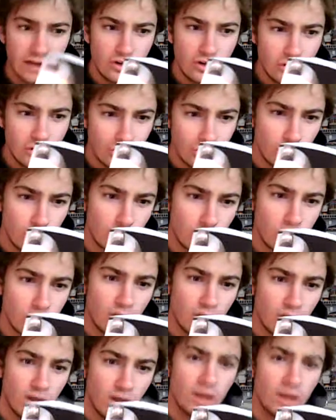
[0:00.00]
new.
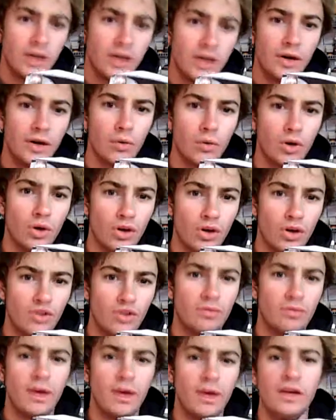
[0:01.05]
It
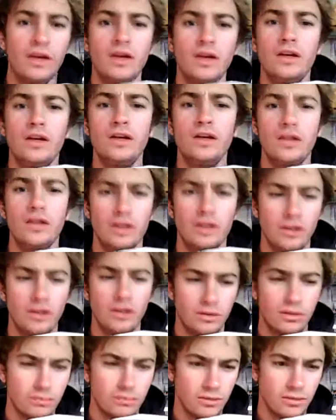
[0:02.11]
was made
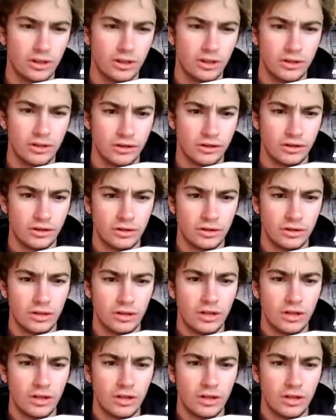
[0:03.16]
in in